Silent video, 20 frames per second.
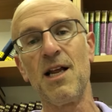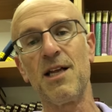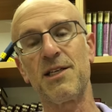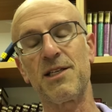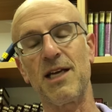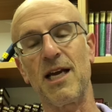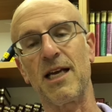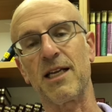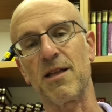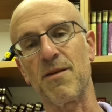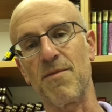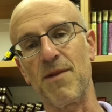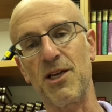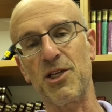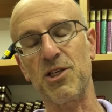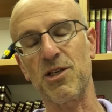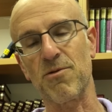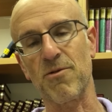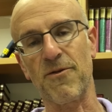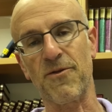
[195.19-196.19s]
saying the
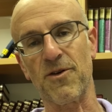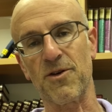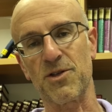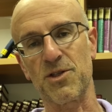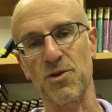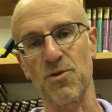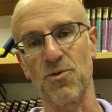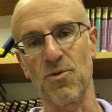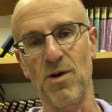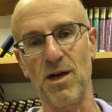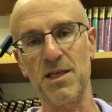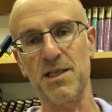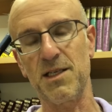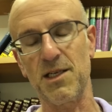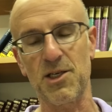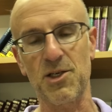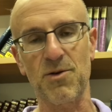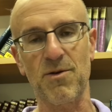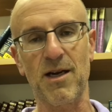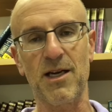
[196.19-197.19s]
Mishnah refers to one
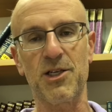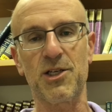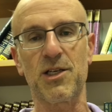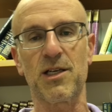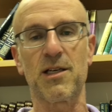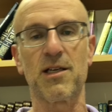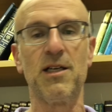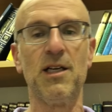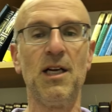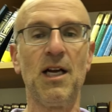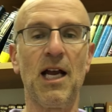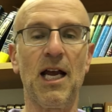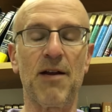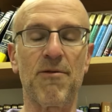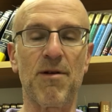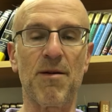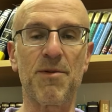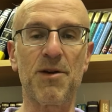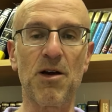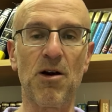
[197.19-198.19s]
situation, and
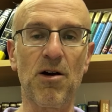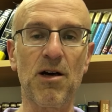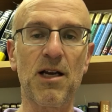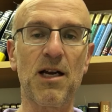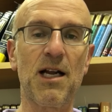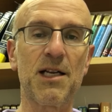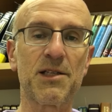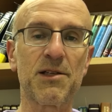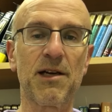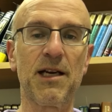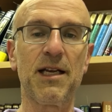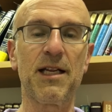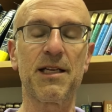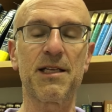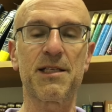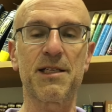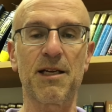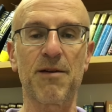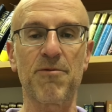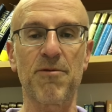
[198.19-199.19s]
Rabbi Yochanan's
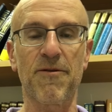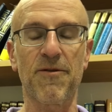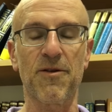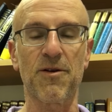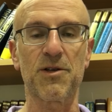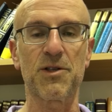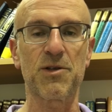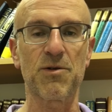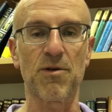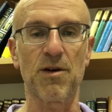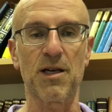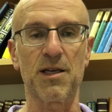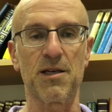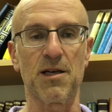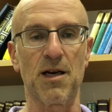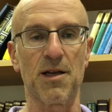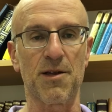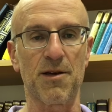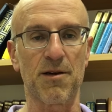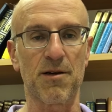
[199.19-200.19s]
leniency refers to
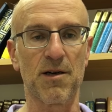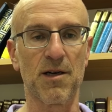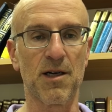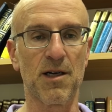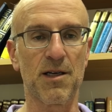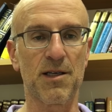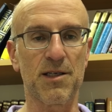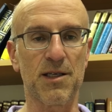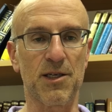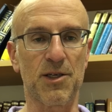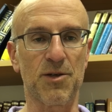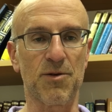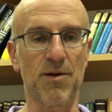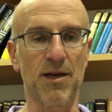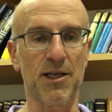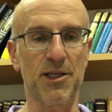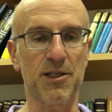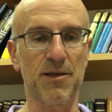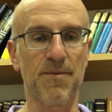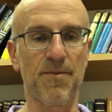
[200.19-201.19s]
another
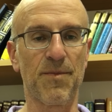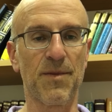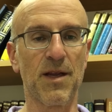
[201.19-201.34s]
situation.